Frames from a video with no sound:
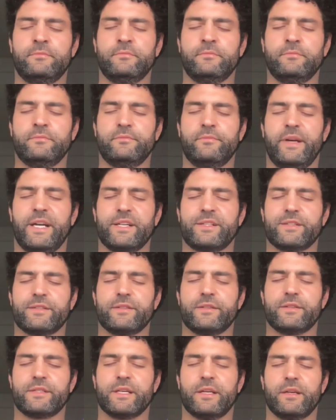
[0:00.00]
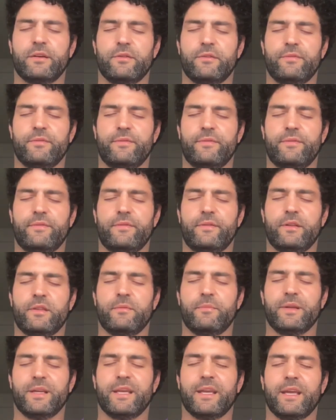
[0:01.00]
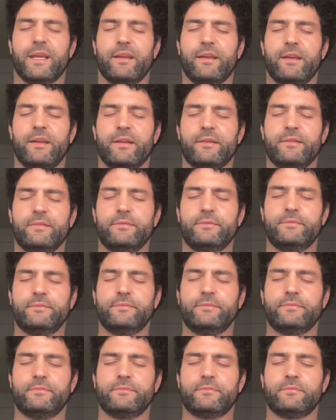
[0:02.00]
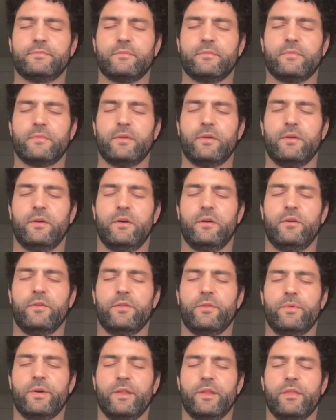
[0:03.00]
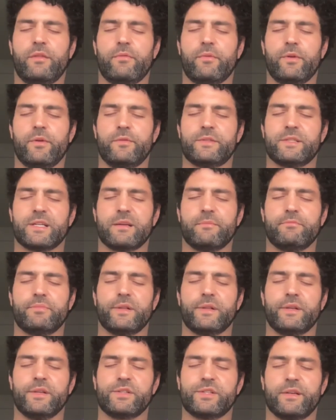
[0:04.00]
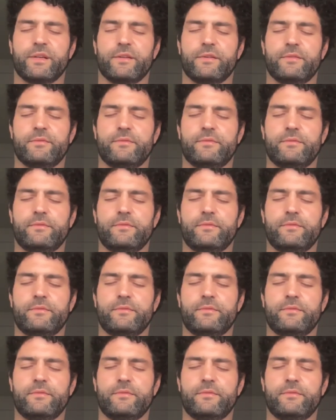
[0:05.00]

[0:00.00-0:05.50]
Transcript: Imagine yourself at the beginning, all the way through to completion,